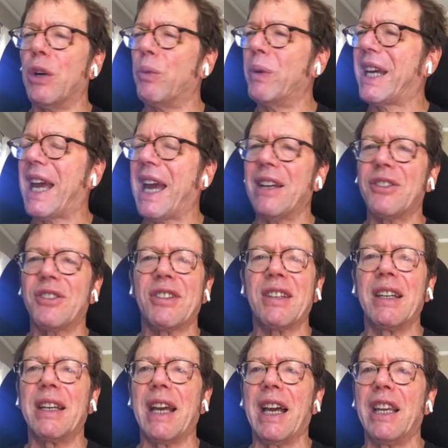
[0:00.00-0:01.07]
We can't
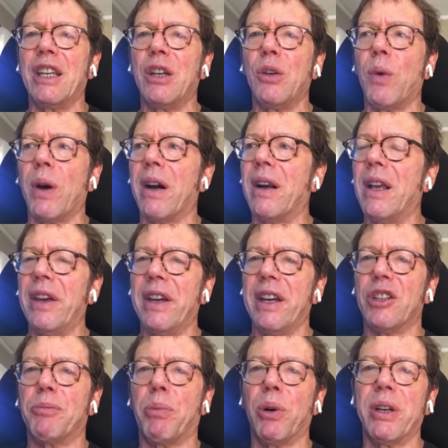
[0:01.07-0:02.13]
see it anywhere.
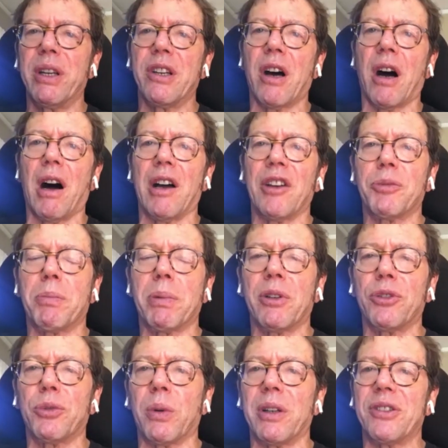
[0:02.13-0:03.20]
It's put into
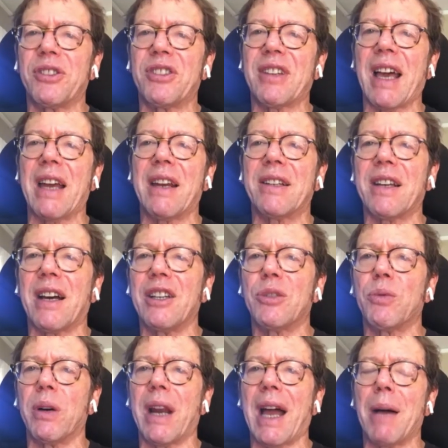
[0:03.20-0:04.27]
hospitals where it's sanitized,
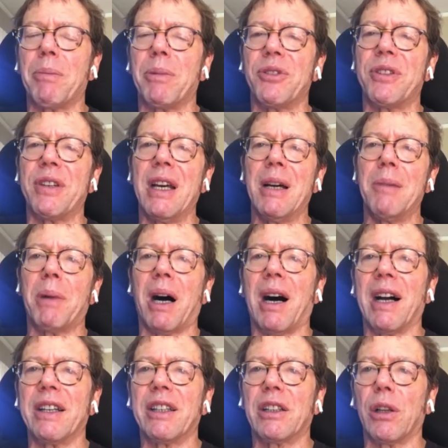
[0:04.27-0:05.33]
where it happens
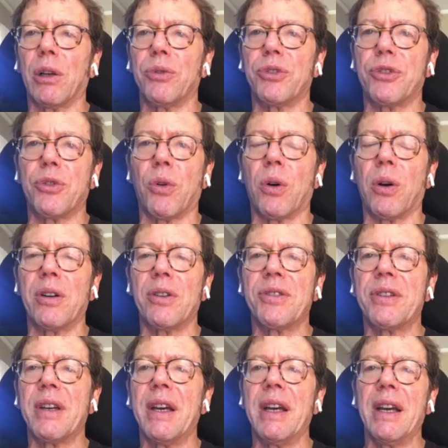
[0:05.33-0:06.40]
behind closed doors.